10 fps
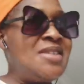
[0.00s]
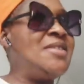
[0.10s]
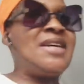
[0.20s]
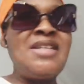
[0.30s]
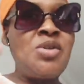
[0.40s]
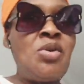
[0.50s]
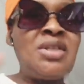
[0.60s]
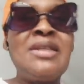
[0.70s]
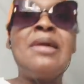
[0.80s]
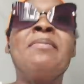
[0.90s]
you that he's
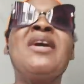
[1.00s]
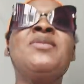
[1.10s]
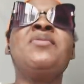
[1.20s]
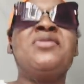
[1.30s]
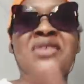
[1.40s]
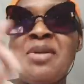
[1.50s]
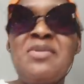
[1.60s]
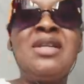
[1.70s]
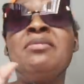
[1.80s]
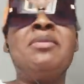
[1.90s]
holding their passport. You keep
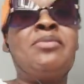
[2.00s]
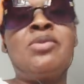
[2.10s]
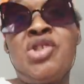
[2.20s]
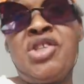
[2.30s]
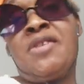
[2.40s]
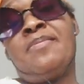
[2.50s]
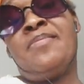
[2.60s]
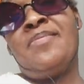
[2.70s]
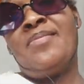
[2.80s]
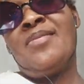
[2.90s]
telling me bullshit.
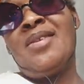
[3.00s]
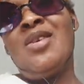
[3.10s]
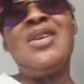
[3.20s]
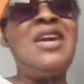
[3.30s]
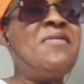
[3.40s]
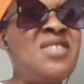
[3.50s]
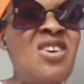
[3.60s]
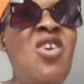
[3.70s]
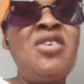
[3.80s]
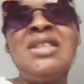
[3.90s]
Okay, if he's
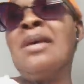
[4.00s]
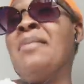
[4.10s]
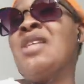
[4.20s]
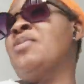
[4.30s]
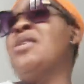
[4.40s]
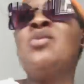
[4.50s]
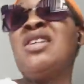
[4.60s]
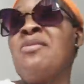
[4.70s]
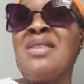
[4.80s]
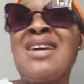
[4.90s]
not holding their passport, they wouldn't
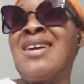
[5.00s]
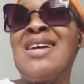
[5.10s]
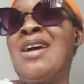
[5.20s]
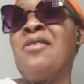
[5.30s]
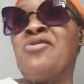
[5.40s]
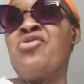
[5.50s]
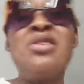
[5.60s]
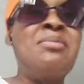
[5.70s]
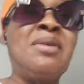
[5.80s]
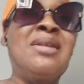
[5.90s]
give him that kind of
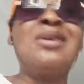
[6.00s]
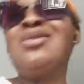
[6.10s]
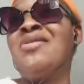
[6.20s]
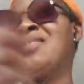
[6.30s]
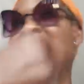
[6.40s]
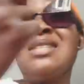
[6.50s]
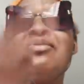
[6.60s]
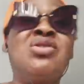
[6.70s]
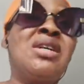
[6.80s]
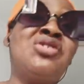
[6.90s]
treatment. They would have sent him
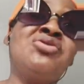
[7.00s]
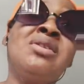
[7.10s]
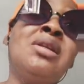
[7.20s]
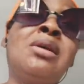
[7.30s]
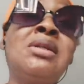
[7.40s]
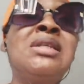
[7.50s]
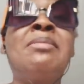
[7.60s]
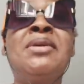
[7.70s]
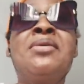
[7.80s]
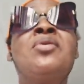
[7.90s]
to Nigeria a long
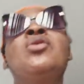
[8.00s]
time ago.